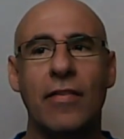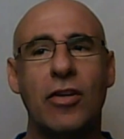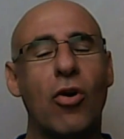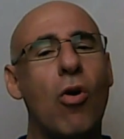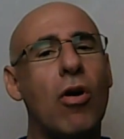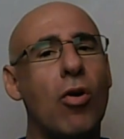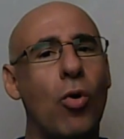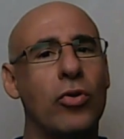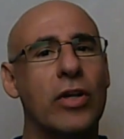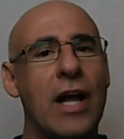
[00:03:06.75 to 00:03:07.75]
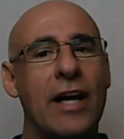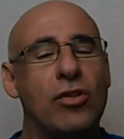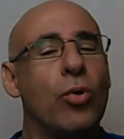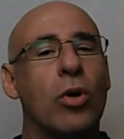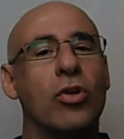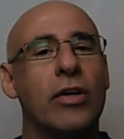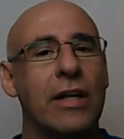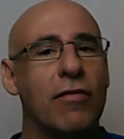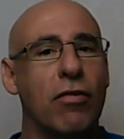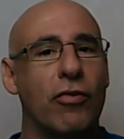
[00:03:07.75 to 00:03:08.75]
There are older guys who are
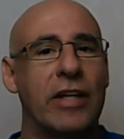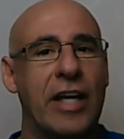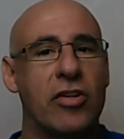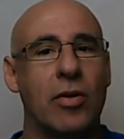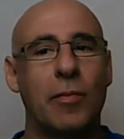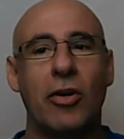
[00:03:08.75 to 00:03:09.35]
looking for a relationship.